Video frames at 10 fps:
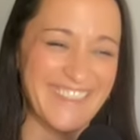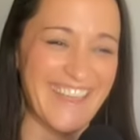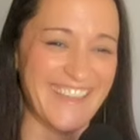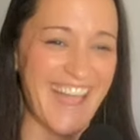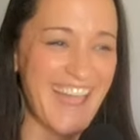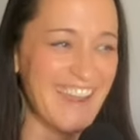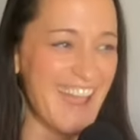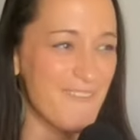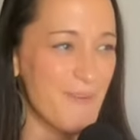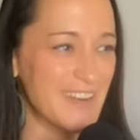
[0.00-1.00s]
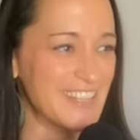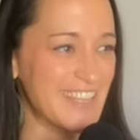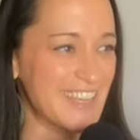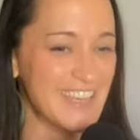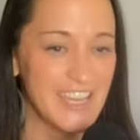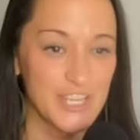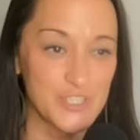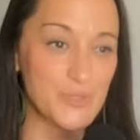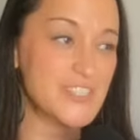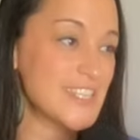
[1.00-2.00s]
like, and I want to like
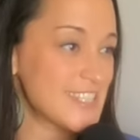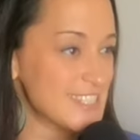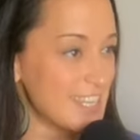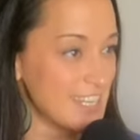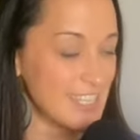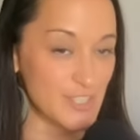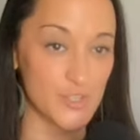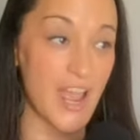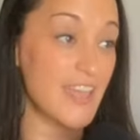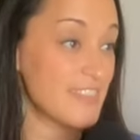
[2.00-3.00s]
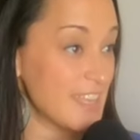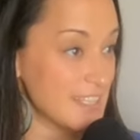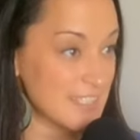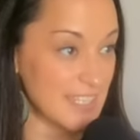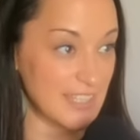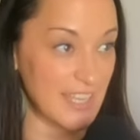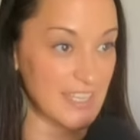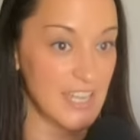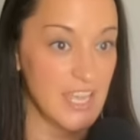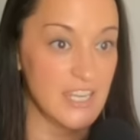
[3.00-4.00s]
do scene study and try things and
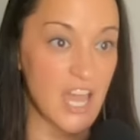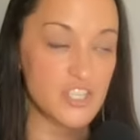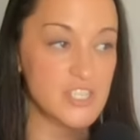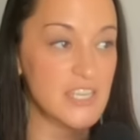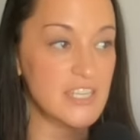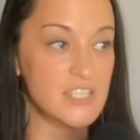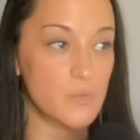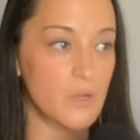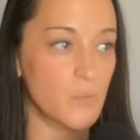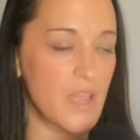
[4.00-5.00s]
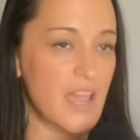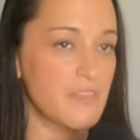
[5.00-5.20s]
like not just get into one way.